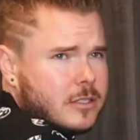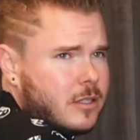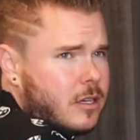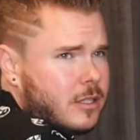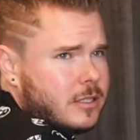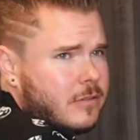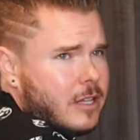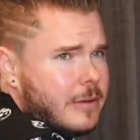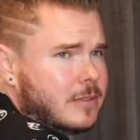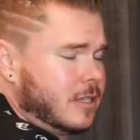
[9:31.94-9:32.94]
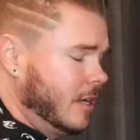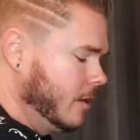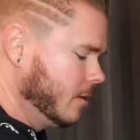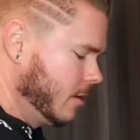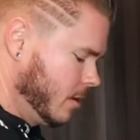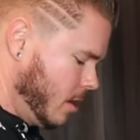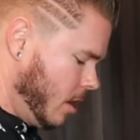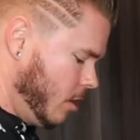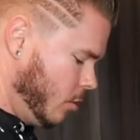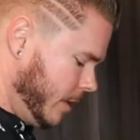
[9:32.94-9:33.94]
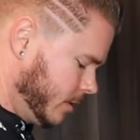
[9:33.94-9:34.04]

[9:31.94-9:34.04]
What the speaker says: so I always have limes on hand. Always.